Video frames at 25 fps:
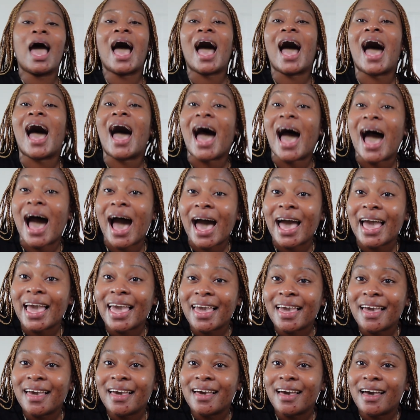
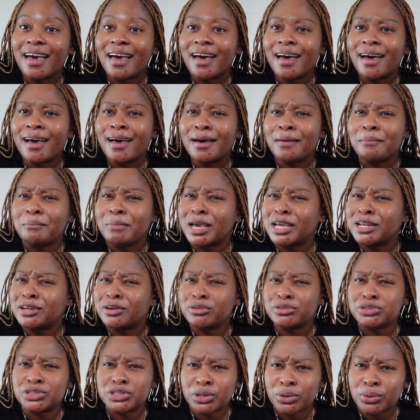I make
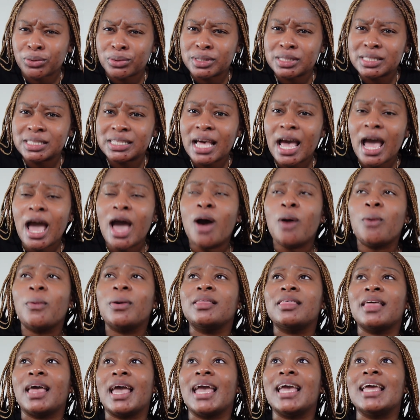no jokes.
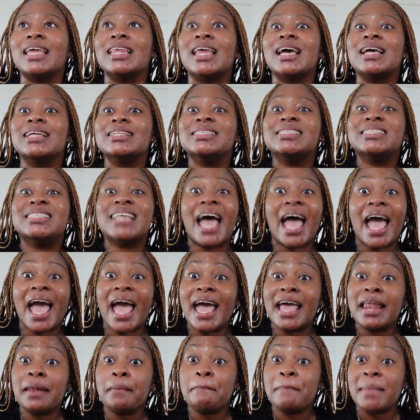Within
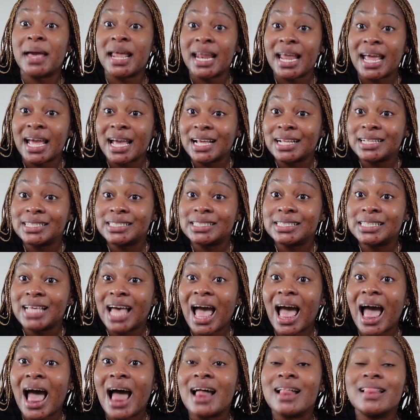10 minutes,
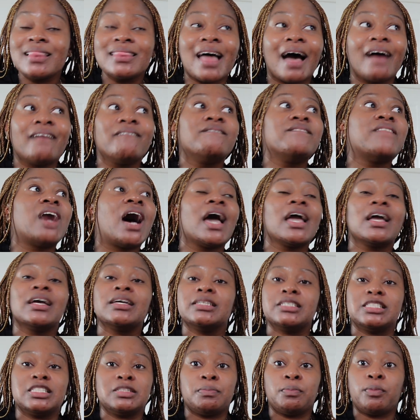that fire
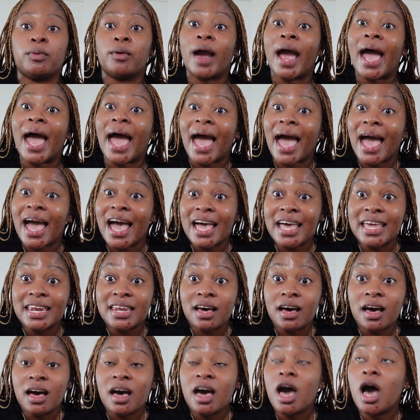
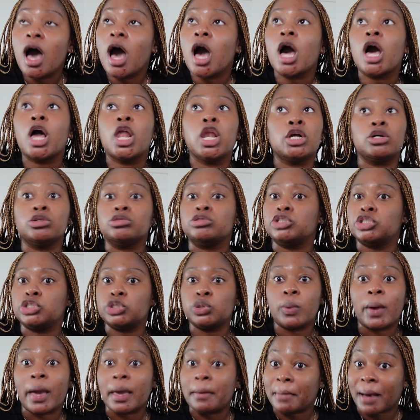spread close
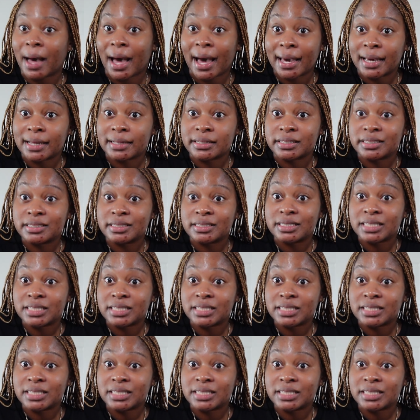to a mile.